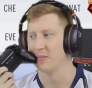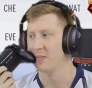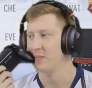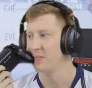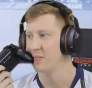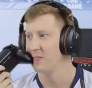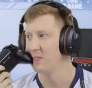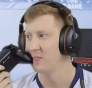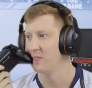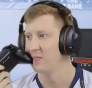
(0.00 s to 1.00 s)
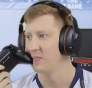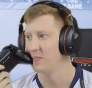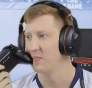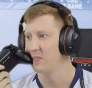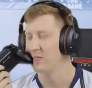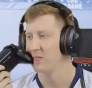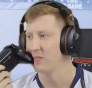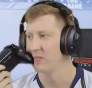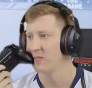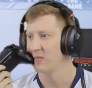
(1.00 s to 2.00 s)

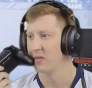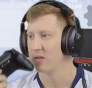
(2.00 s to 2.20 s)
(silence)